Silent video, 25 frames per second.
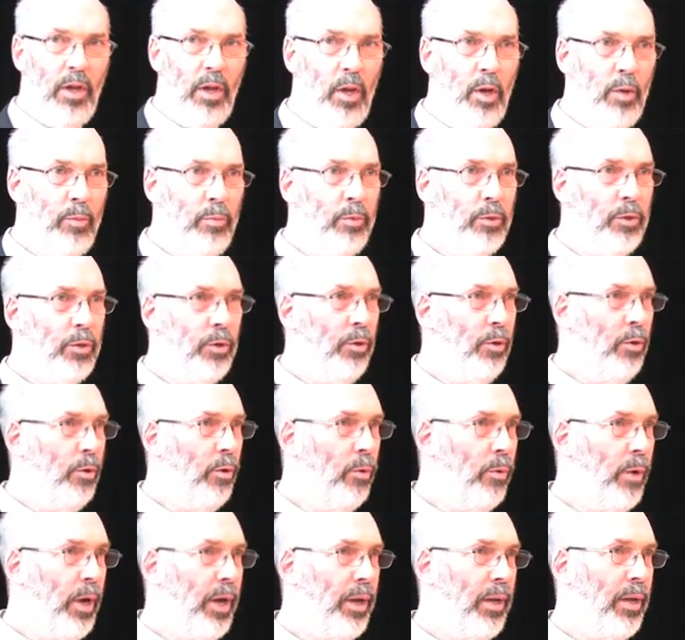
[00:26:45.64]
home to
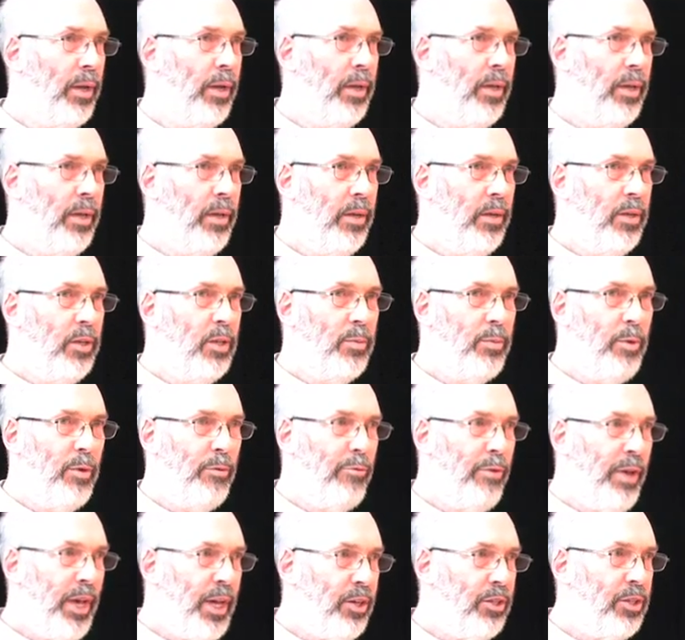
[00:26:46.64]
Norway to be
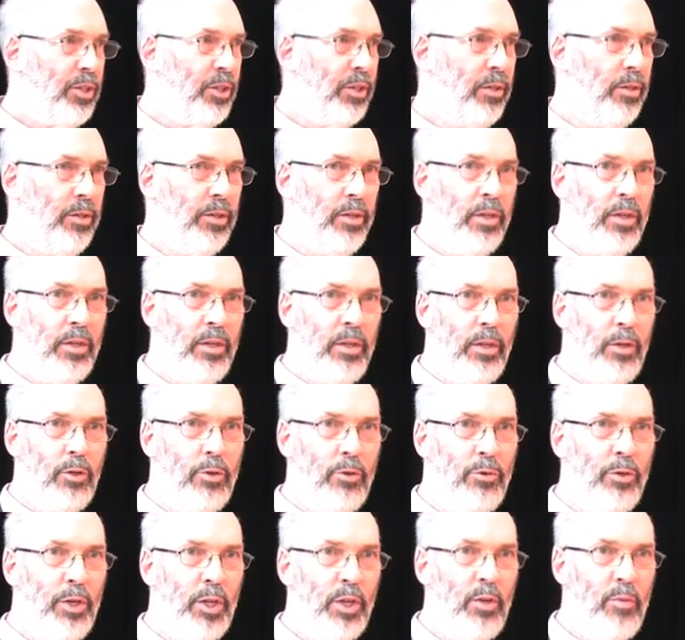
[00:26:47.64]
fashioned
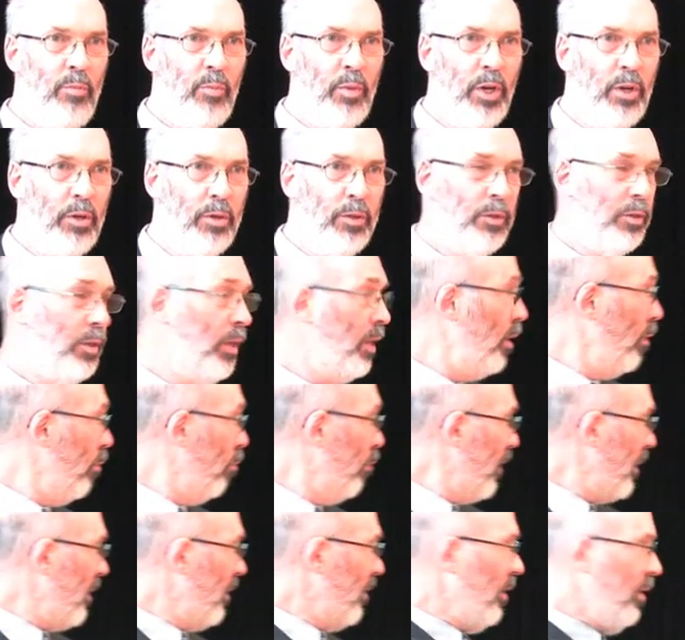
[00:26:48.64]
into drinking bowls,
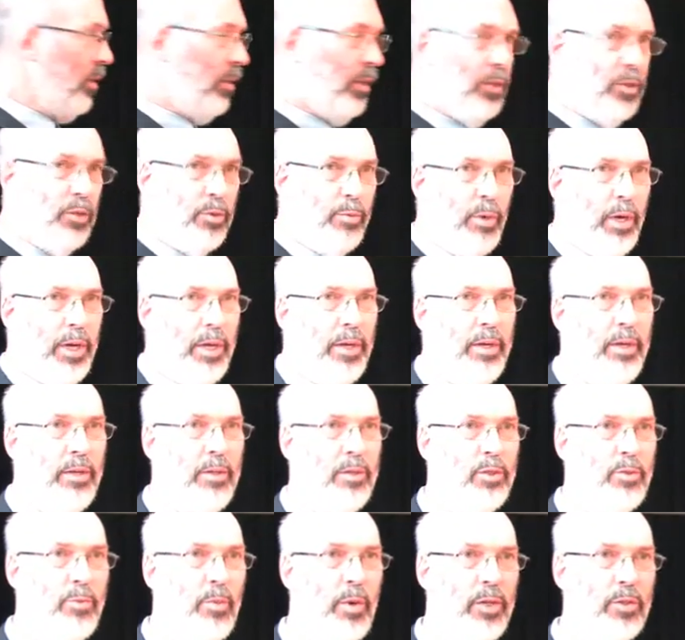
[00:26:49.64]
bigger than this one.
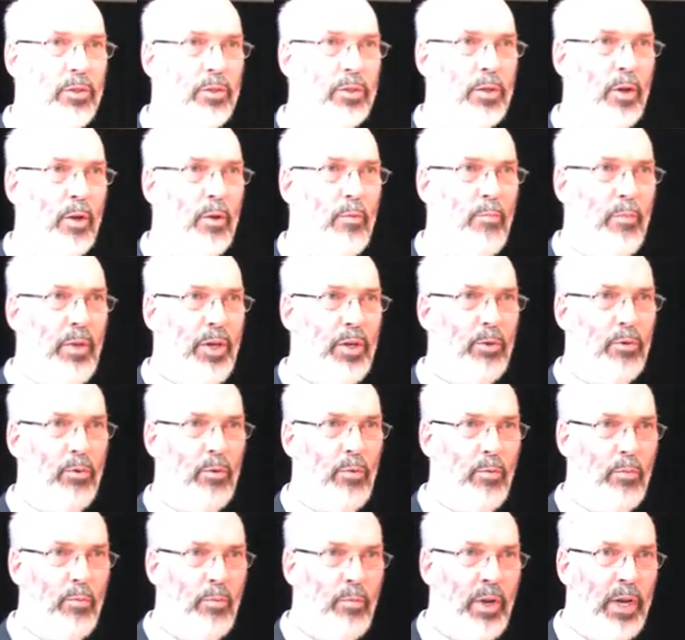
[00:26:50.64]
This one's got
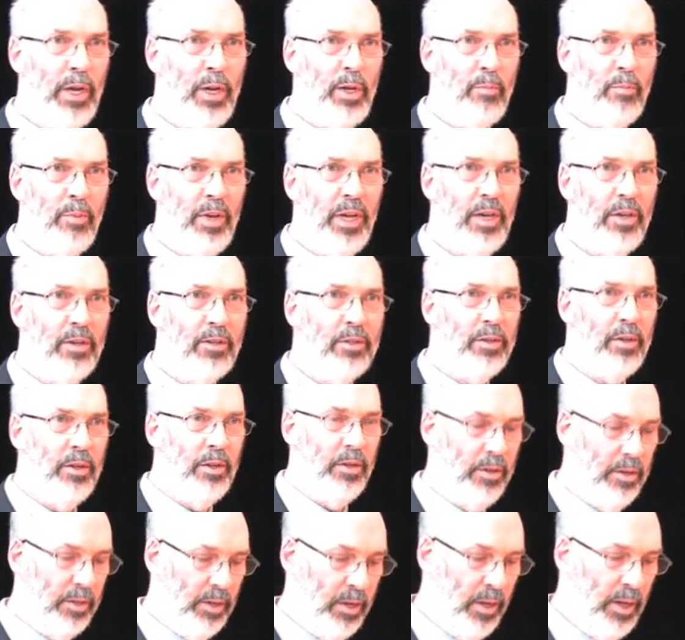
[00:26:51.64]
metal blade marks
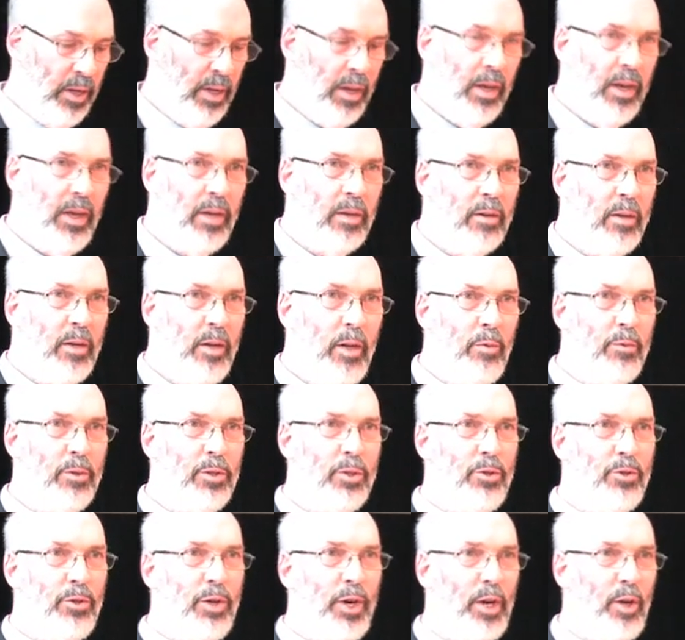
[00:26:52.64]
it, and clearly
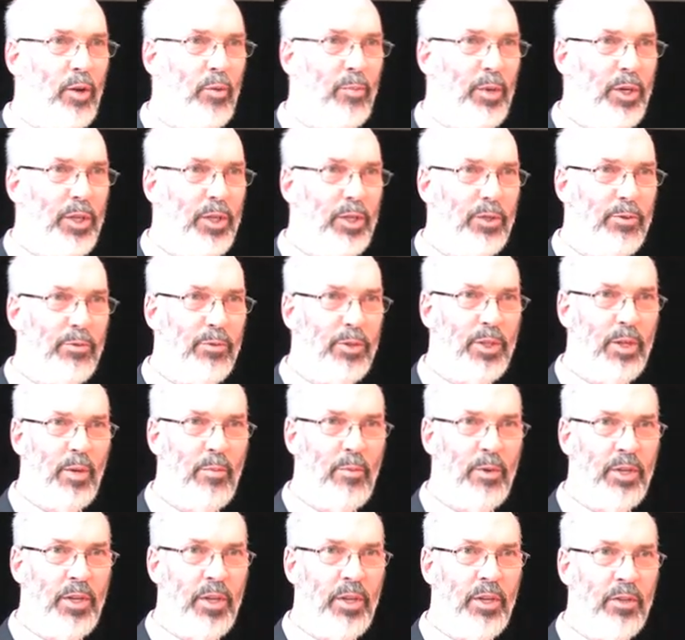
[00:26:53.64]
was a trial piece for
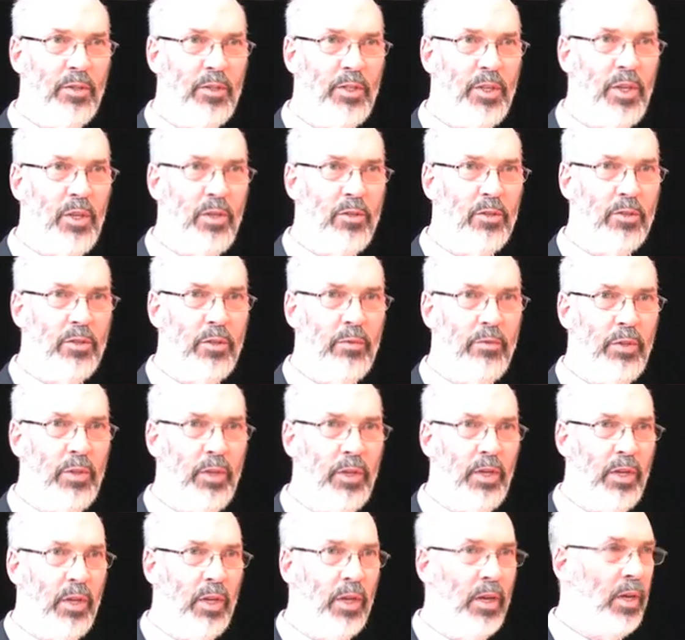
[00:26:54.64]
someone to get a sense of
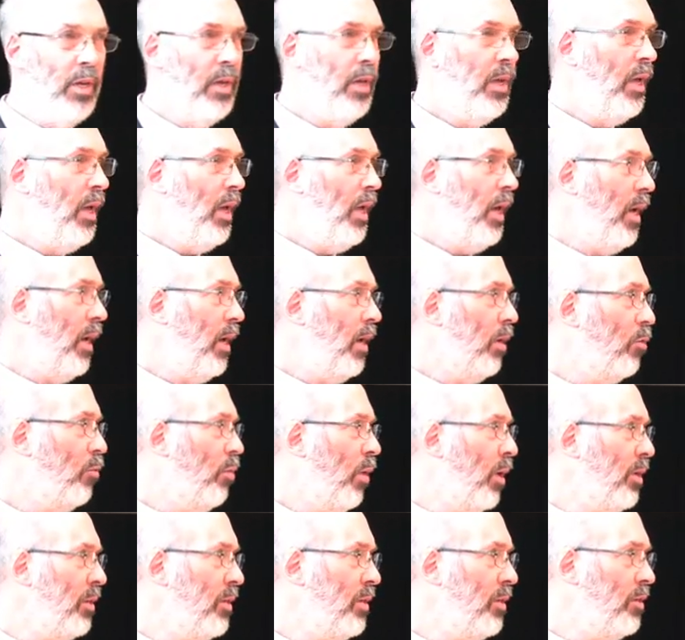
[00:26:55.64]
the uh,
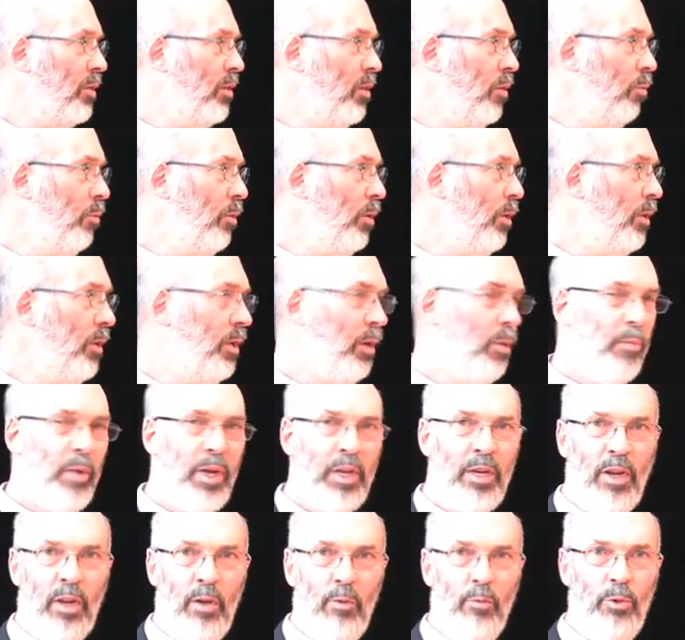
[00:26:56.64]
qualities of the wood.
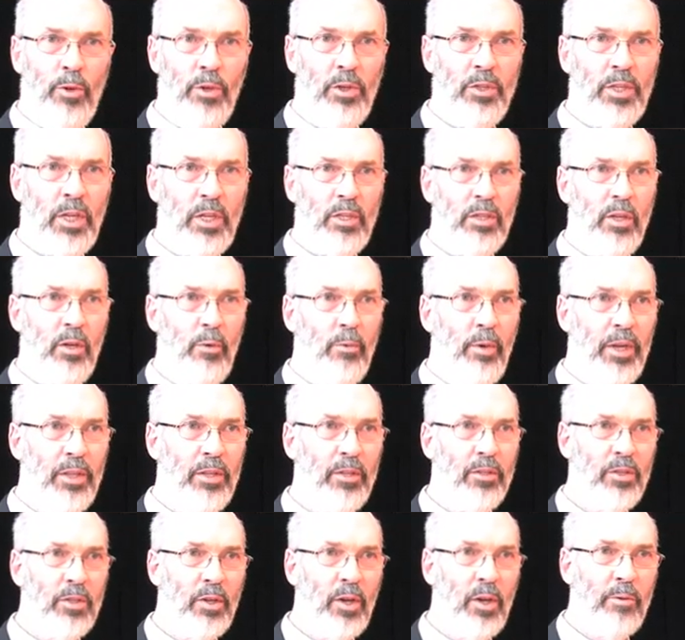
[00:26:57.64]
Butternut wood is actually
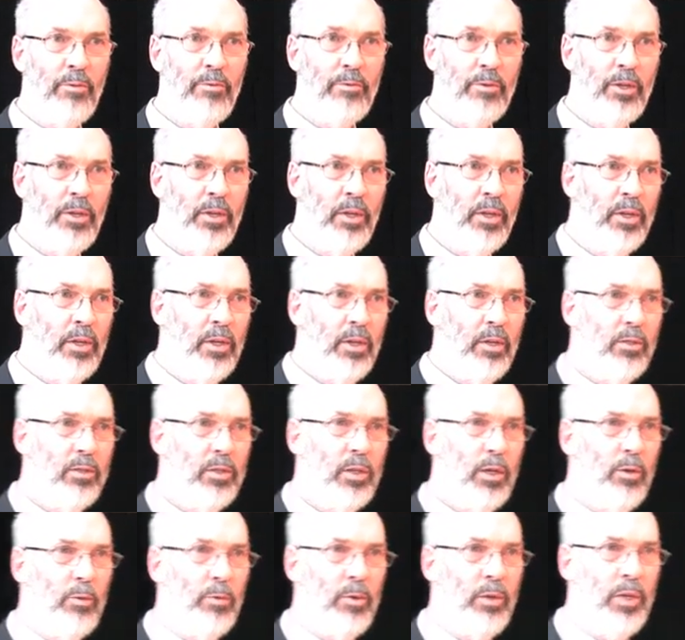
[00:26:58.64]
rather soft,
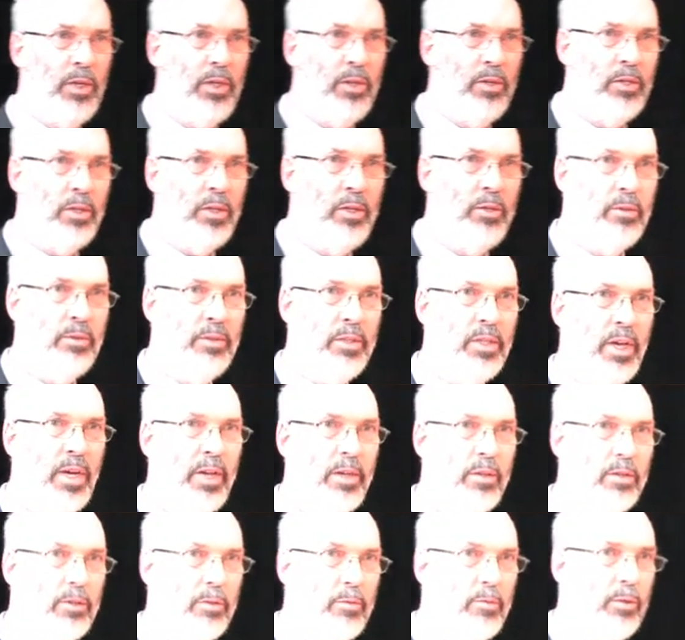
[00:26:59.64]
so it would need a gentle
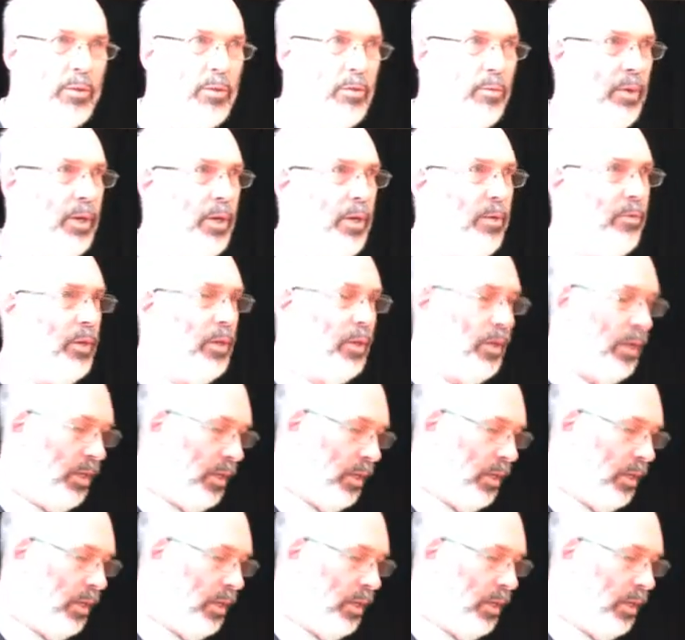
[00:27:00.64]
touch with whatever